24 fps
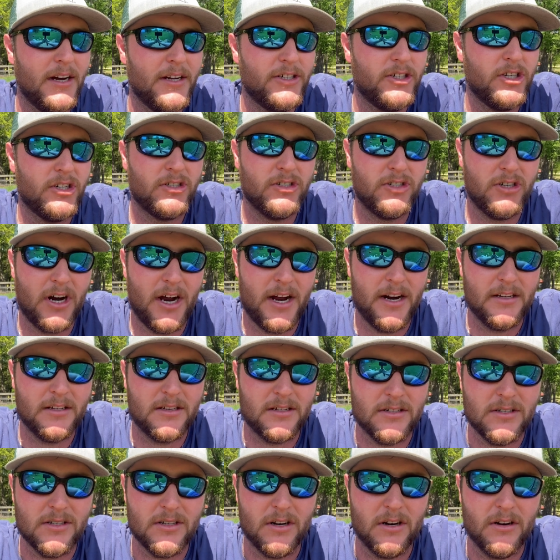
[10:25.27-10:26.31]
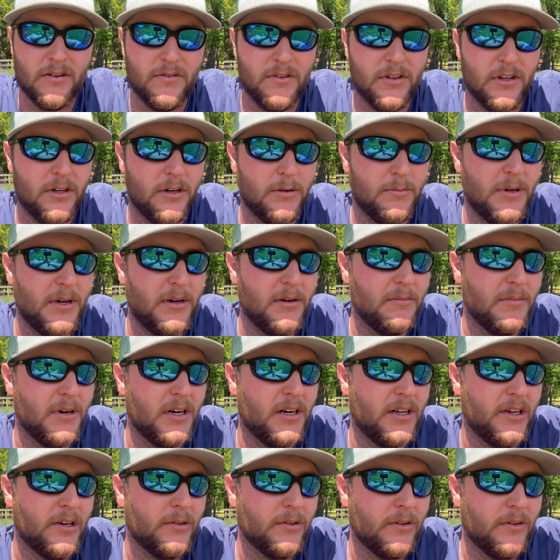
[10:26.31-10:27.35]
Just try to conserve a little bit of
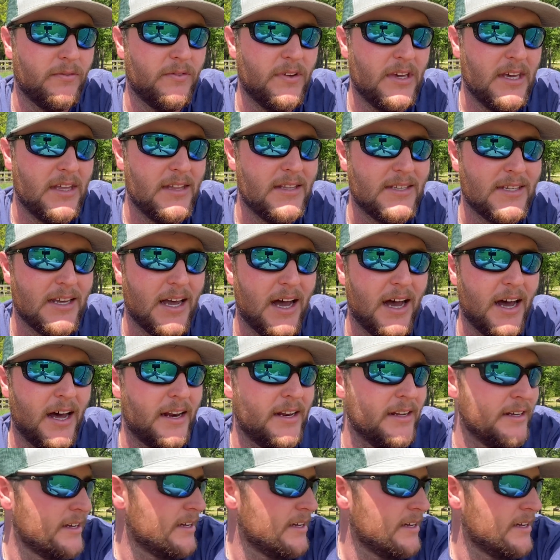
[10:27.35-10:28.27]
money on the feed side.